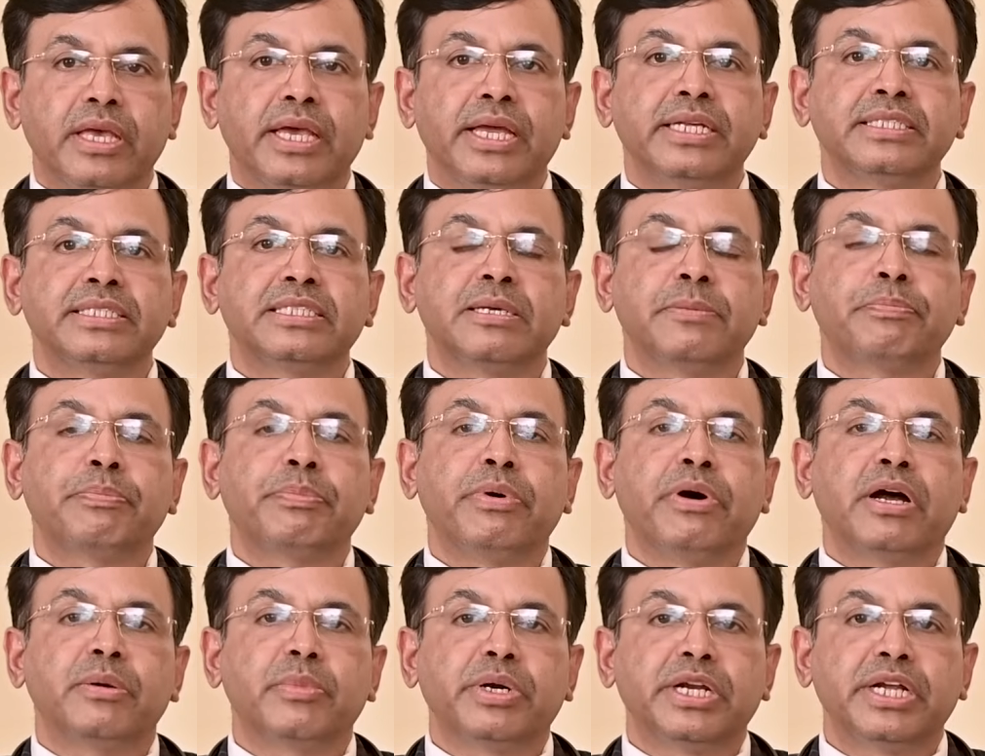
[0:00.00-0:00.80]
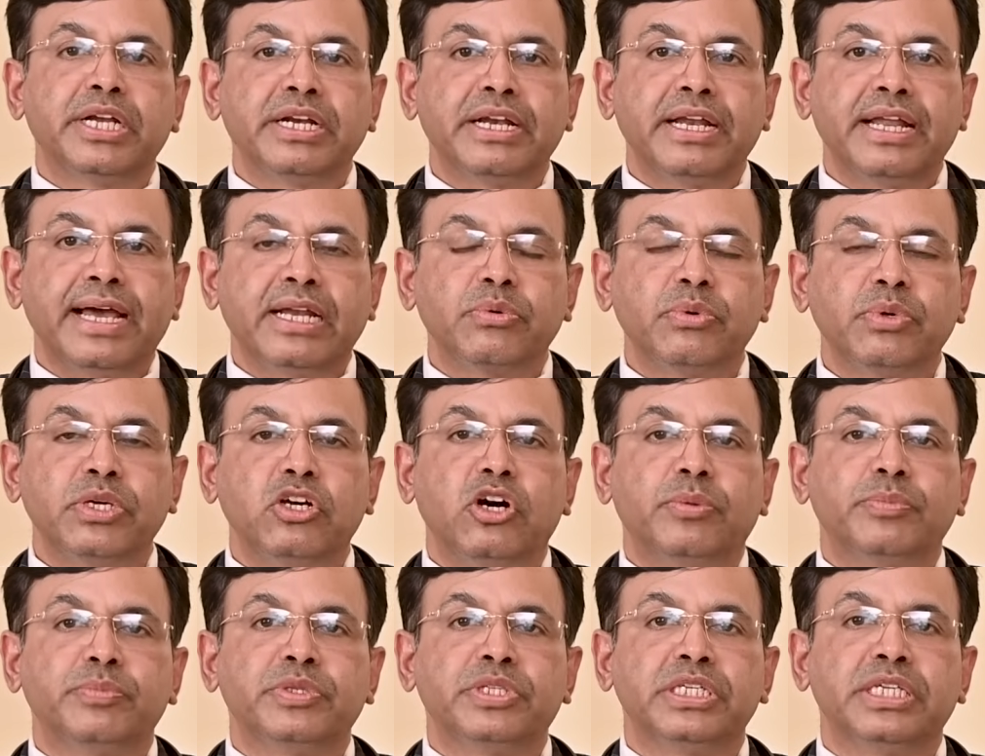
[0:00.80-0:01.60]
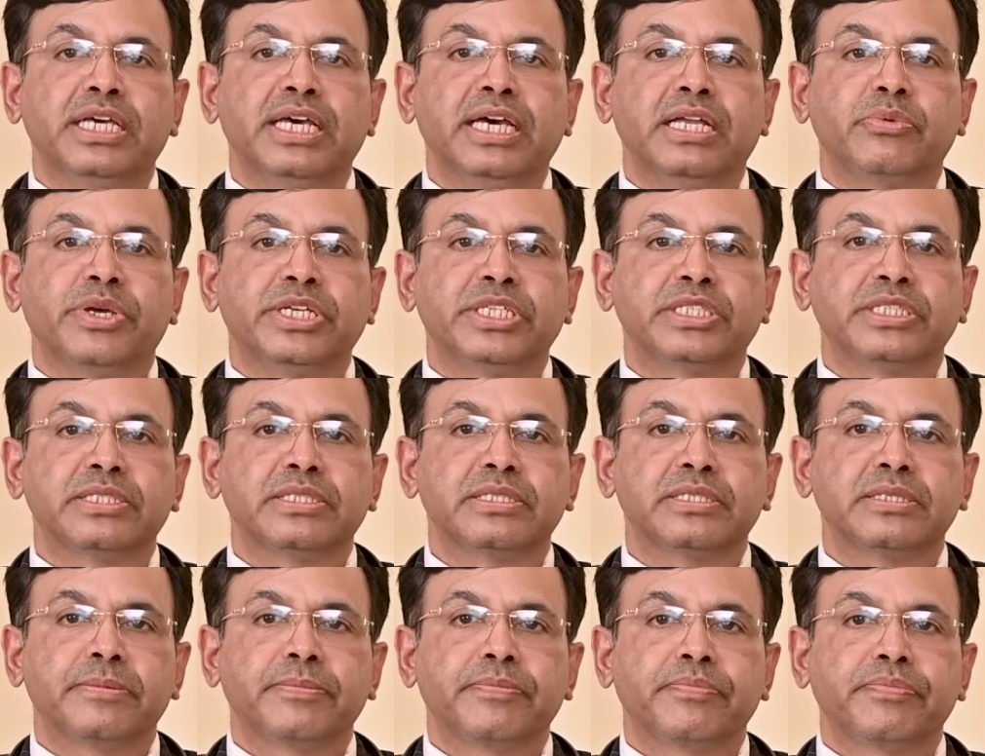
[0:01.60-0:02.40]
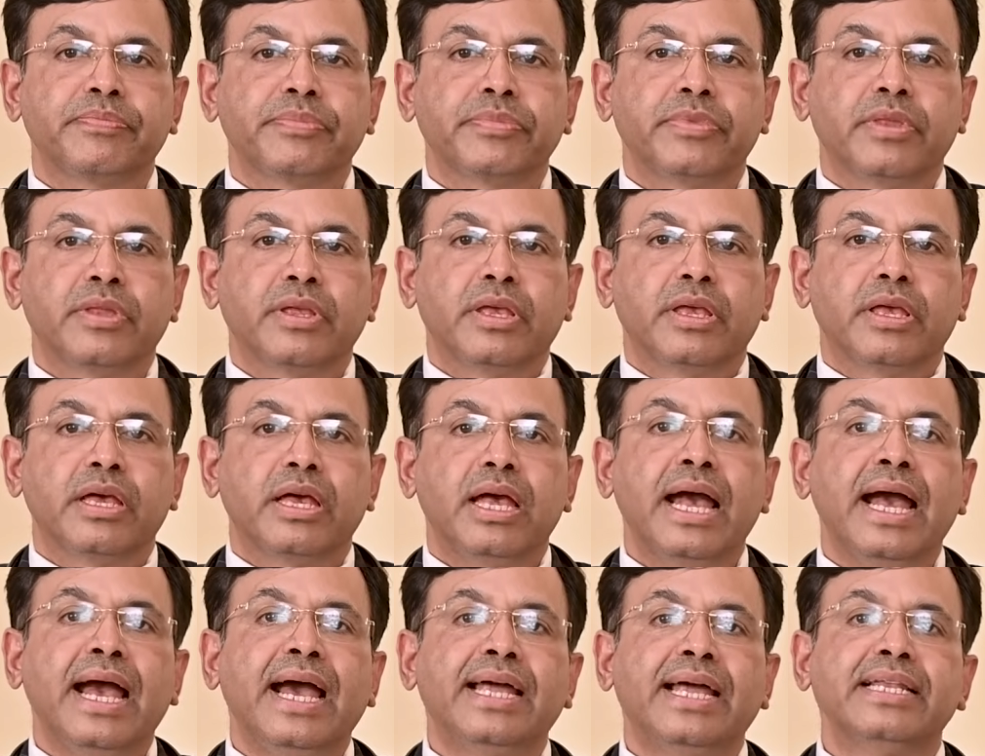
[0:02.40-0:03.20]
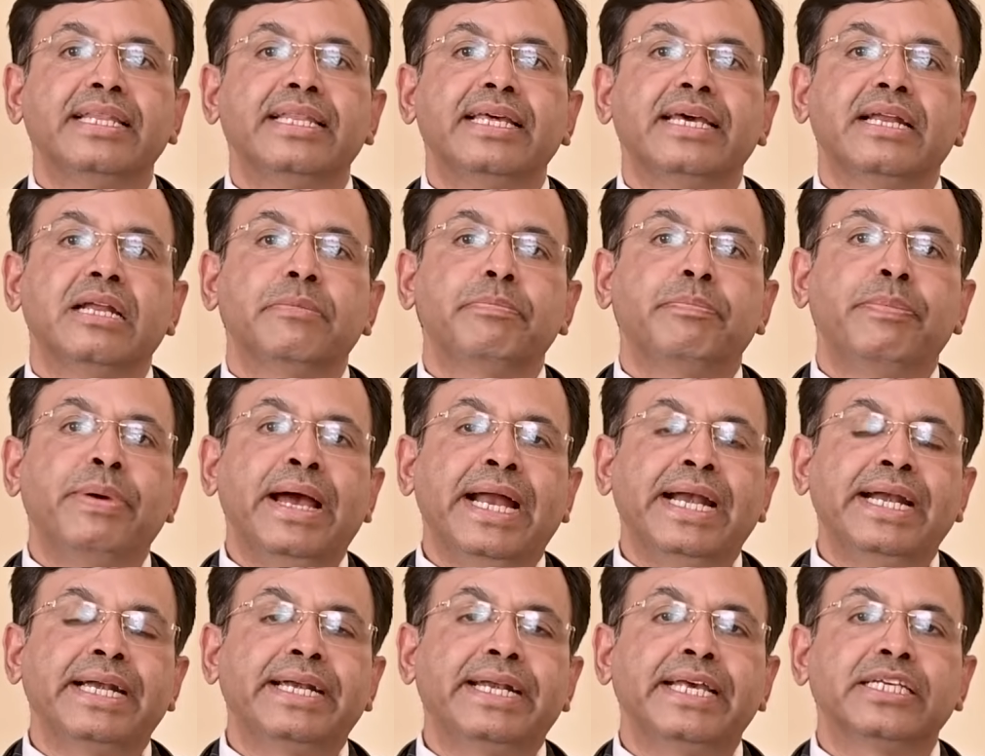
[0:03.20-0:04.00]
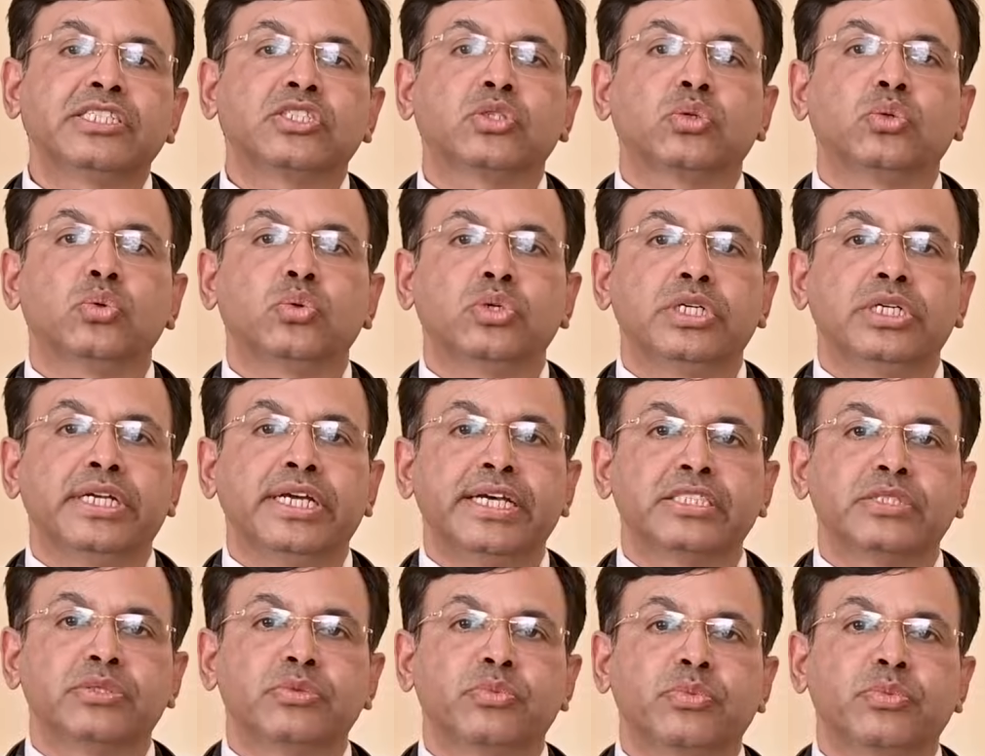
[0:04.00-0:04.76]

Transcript: It is a permanent narrowing of the airways and there are bad days good days